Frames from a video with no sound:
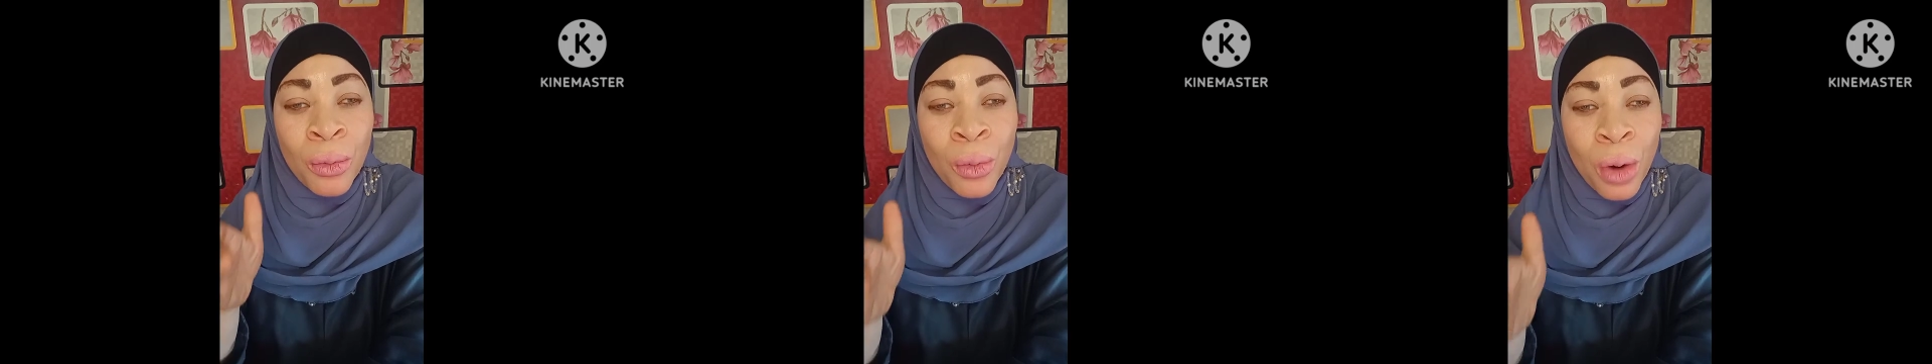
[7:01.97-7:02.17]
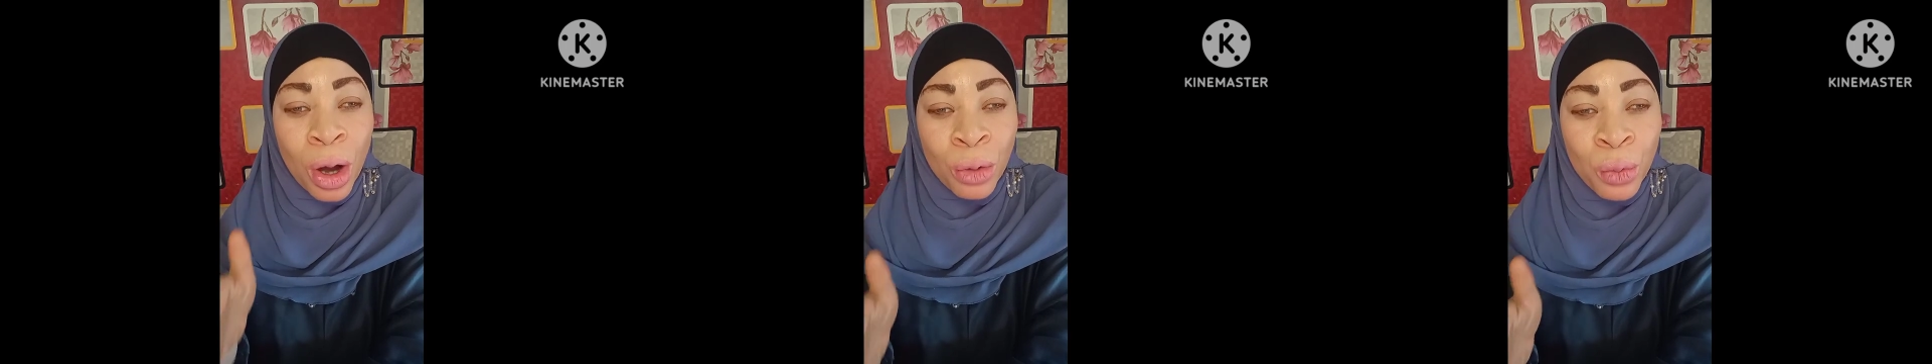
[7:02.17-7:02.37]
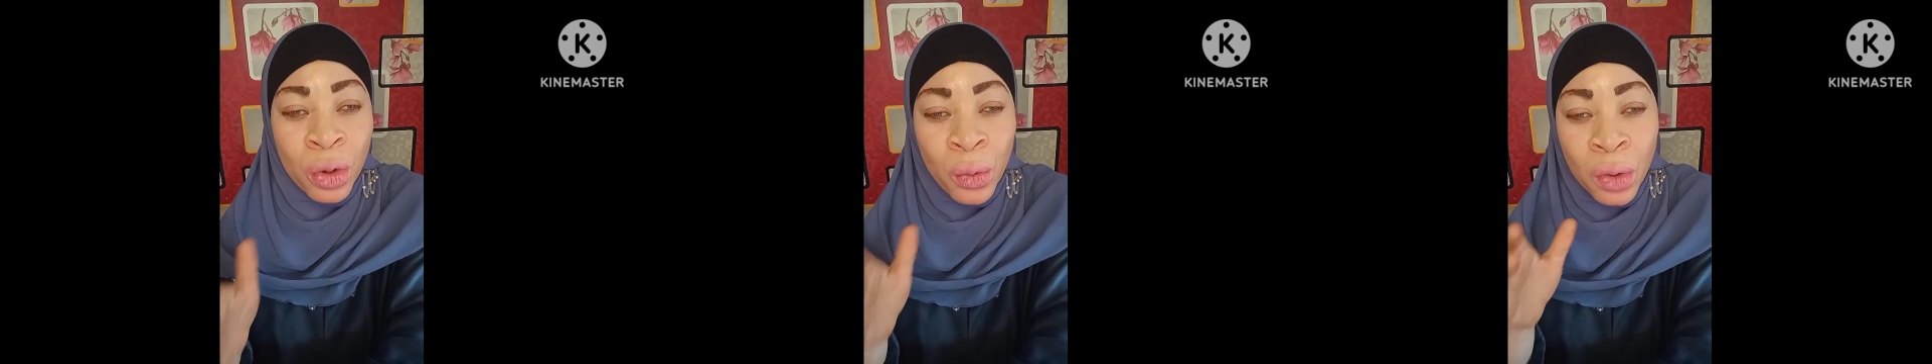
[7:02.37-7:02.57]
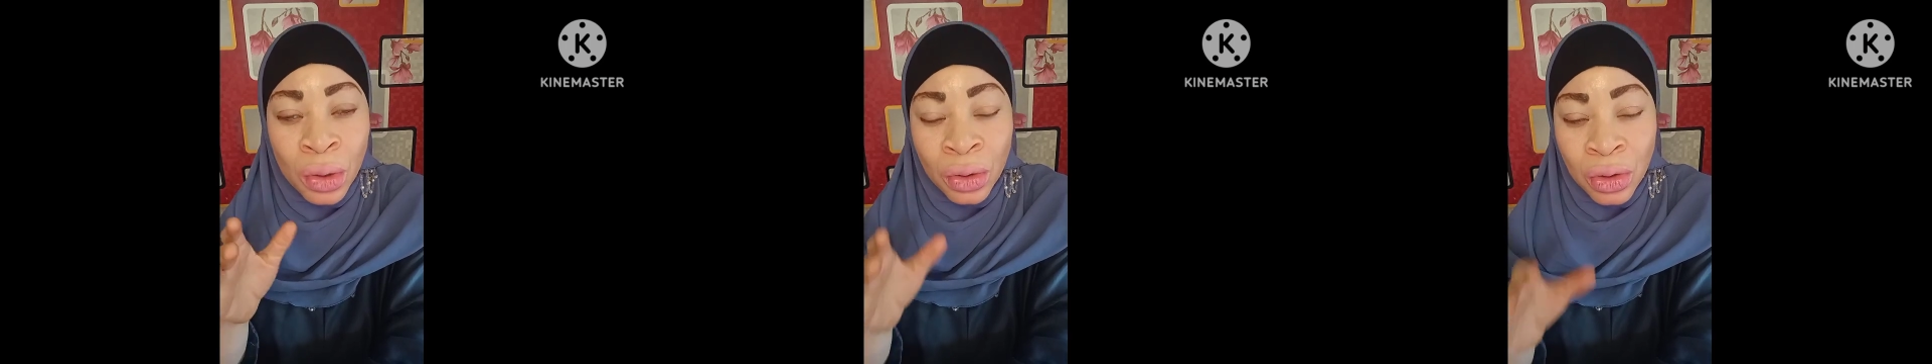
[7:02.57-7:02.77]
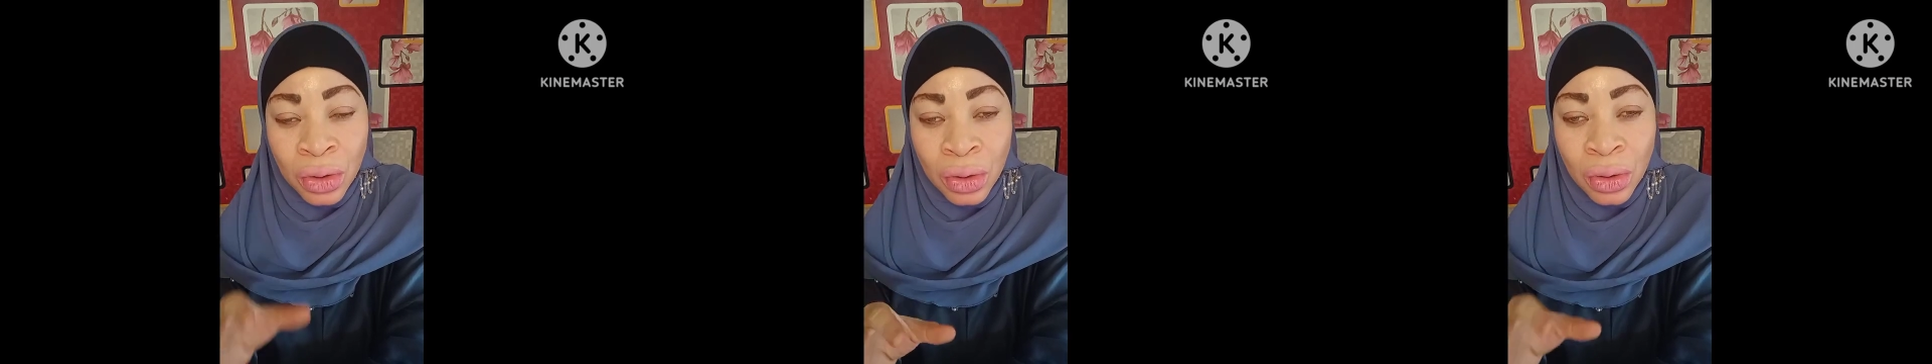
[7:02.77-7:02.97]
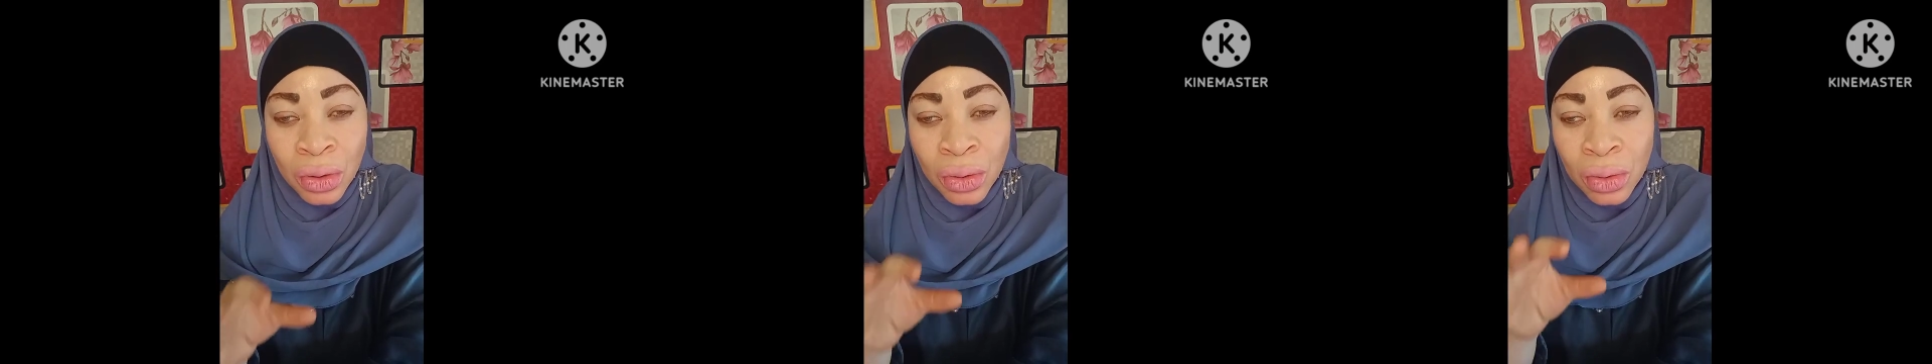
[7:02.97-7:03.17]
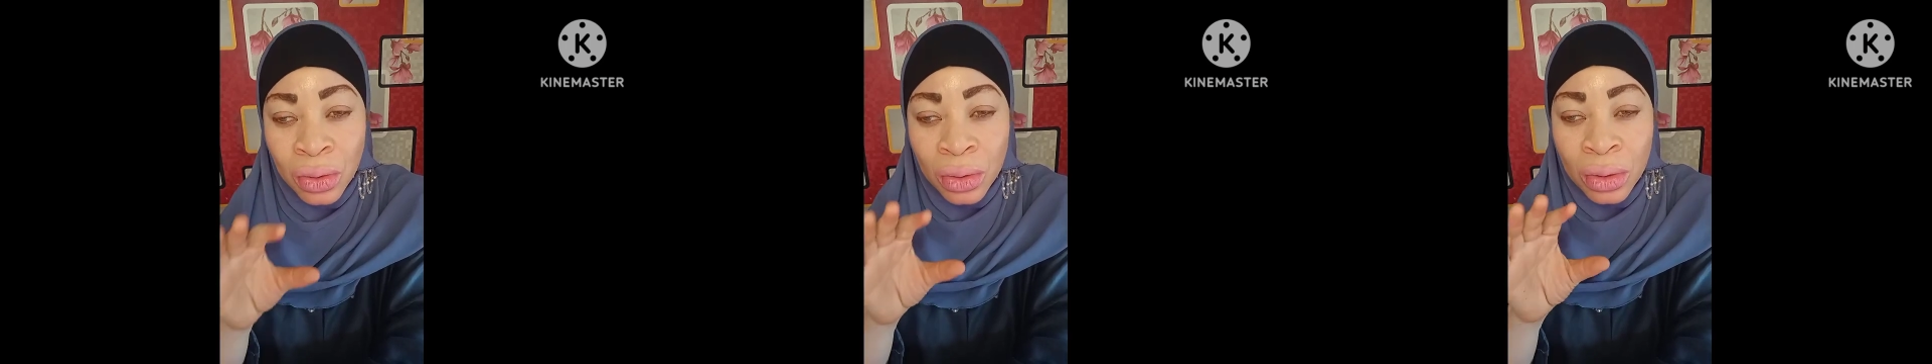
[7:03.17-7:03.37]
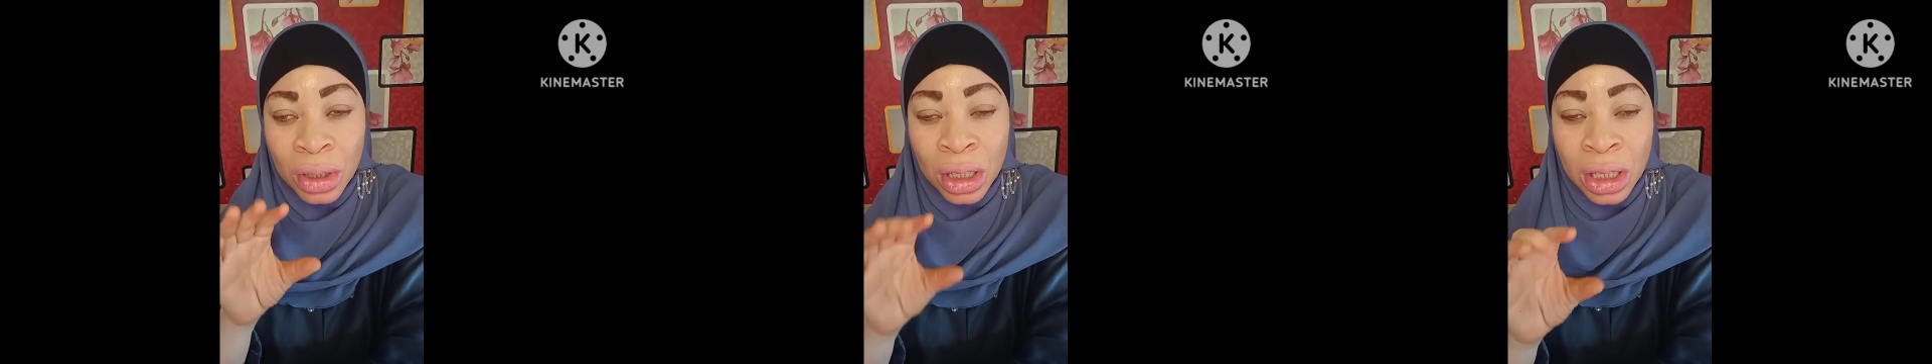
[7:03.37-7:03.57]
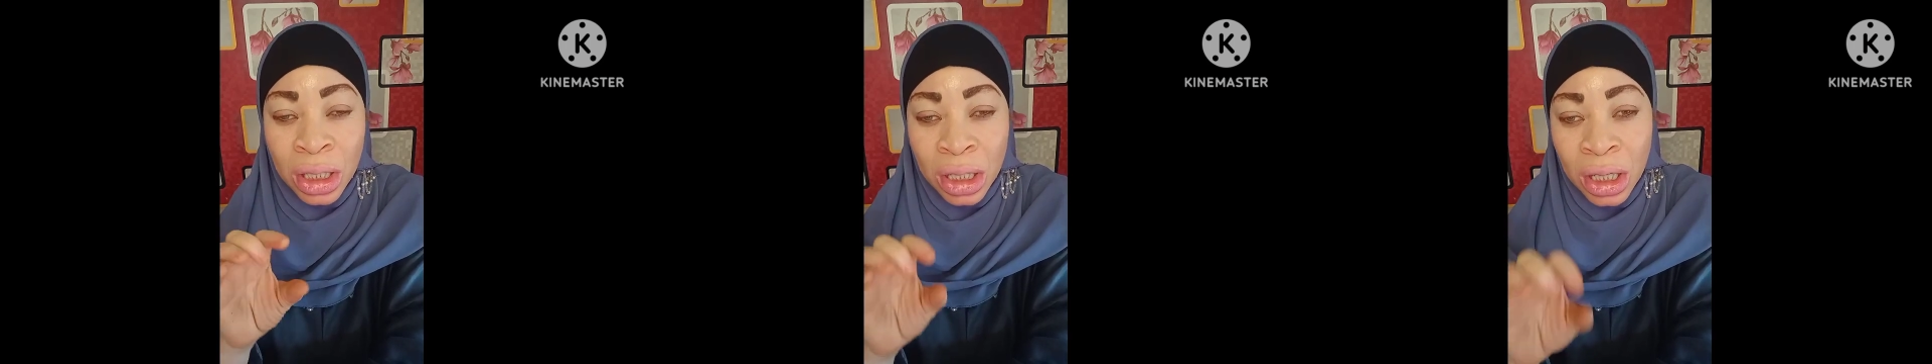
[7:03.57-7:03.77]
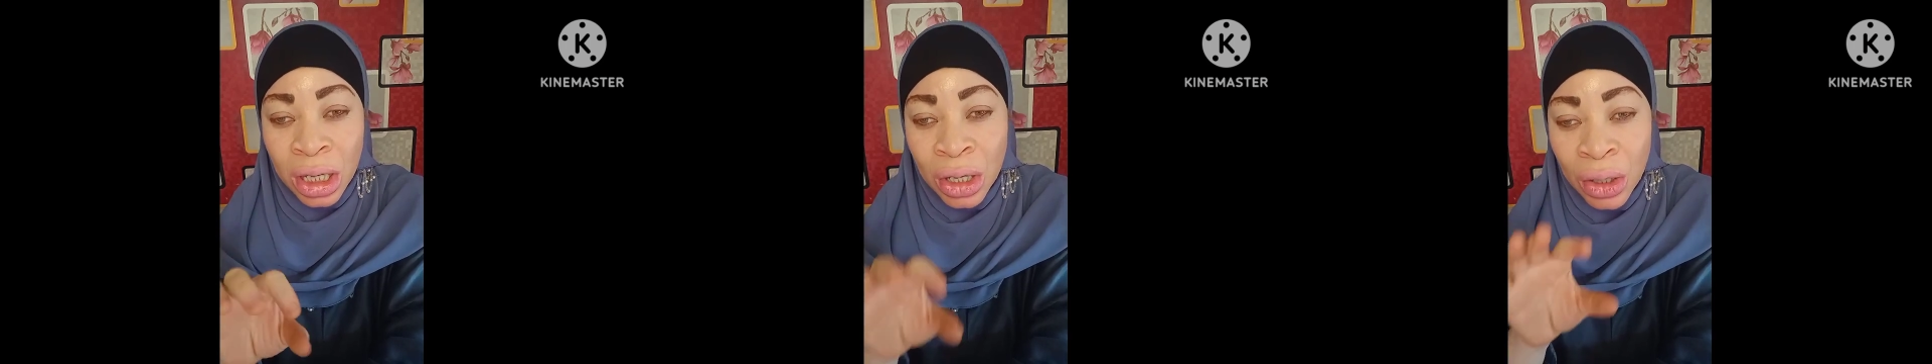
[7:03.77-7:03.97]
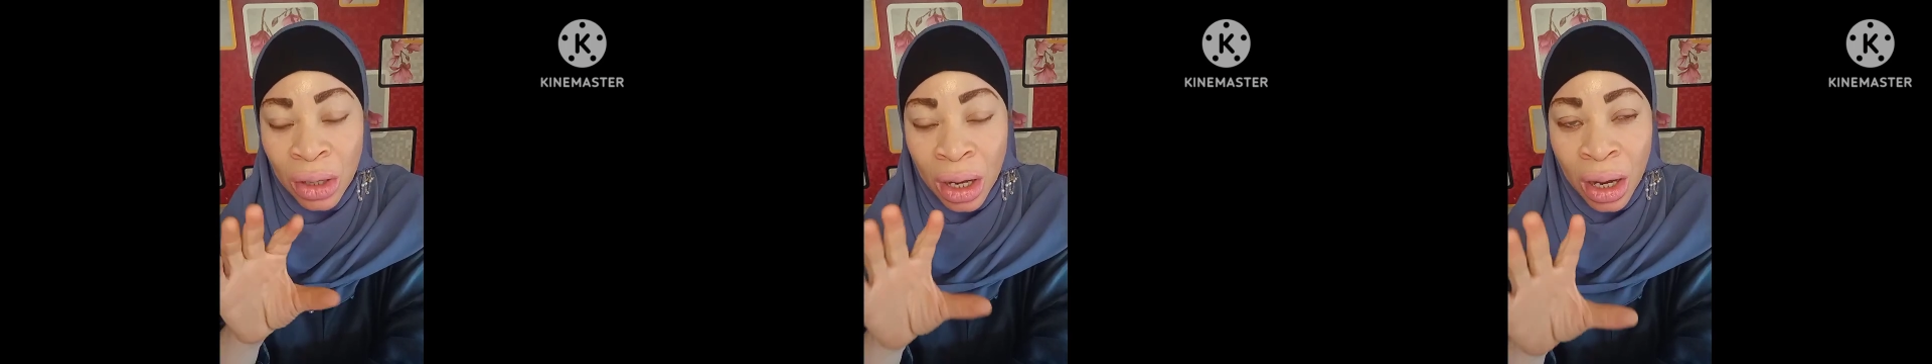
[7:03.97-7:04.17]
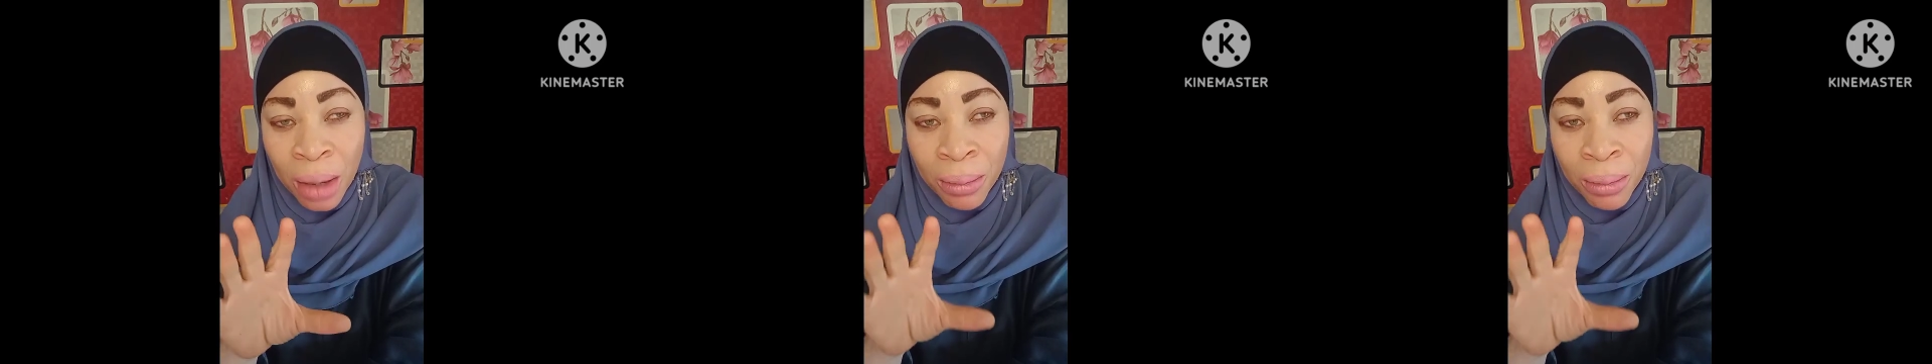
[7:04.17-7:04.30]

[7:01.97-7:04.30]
what we want to, the key